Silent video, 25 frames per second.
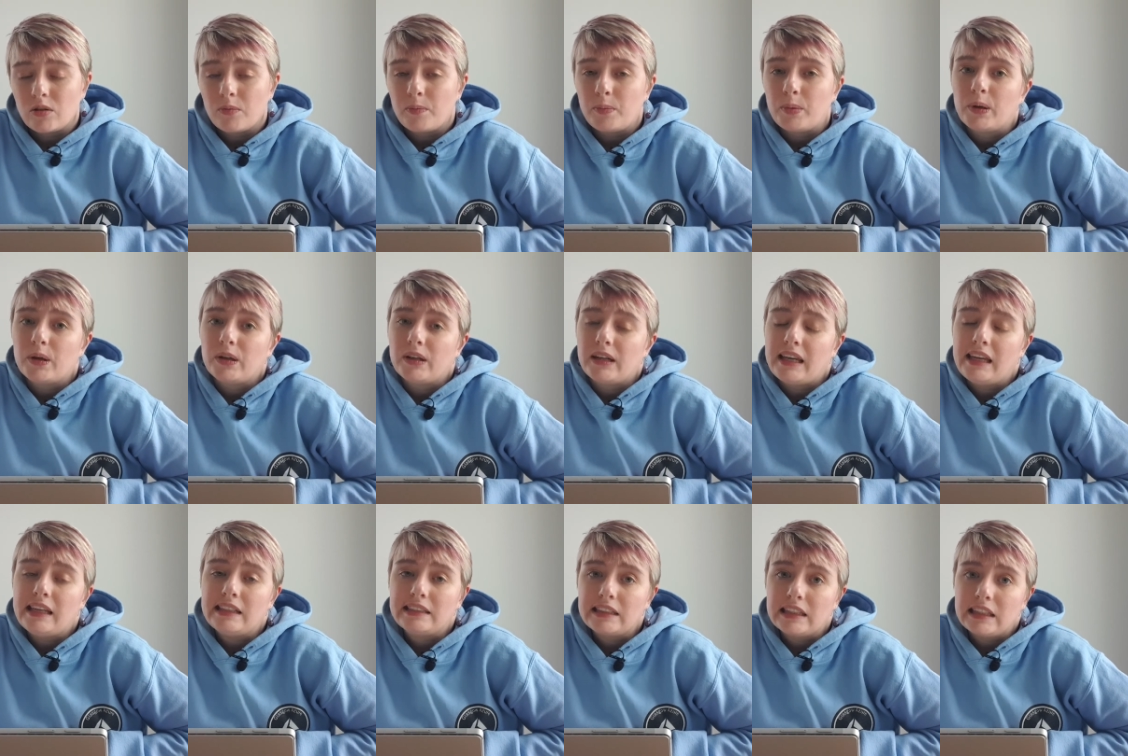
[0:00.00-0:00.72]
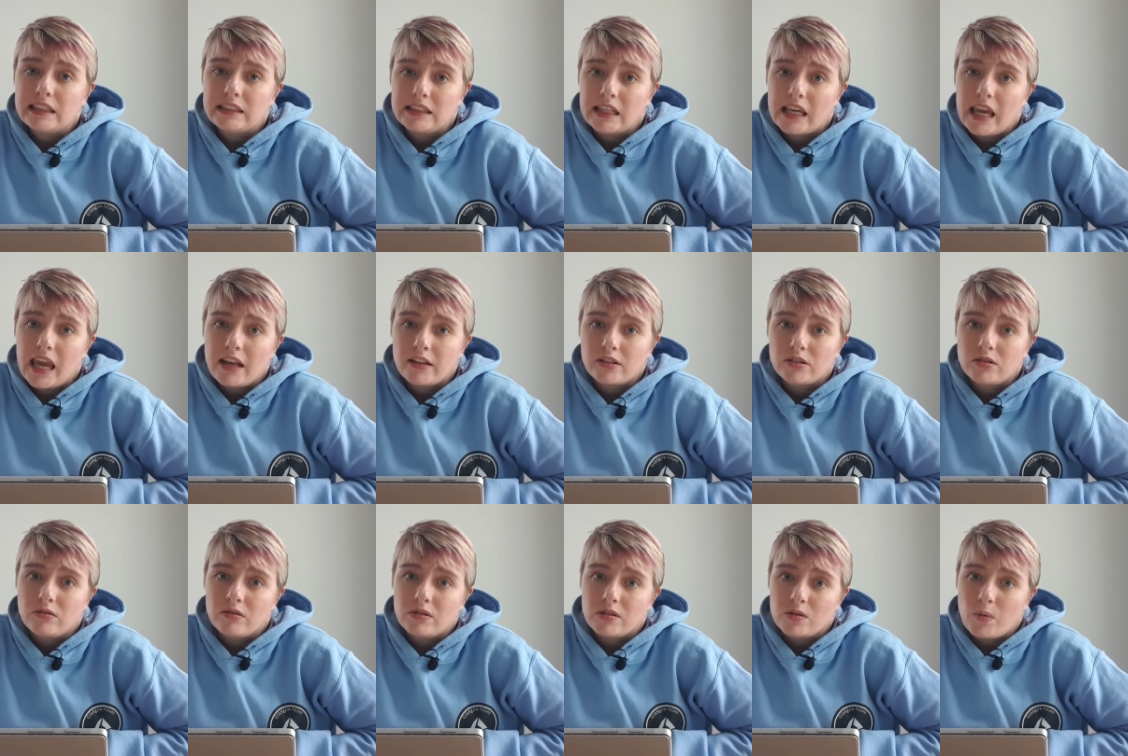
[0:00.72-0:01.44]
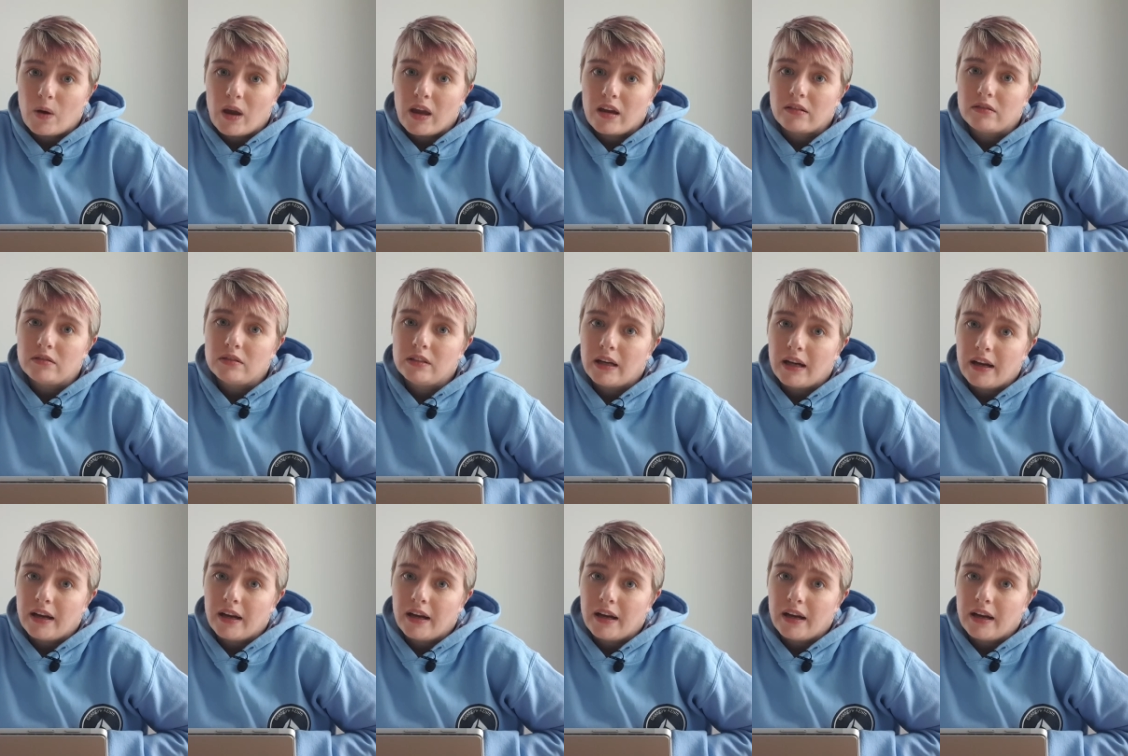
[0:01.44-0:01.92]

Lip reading: but easily to get to as well,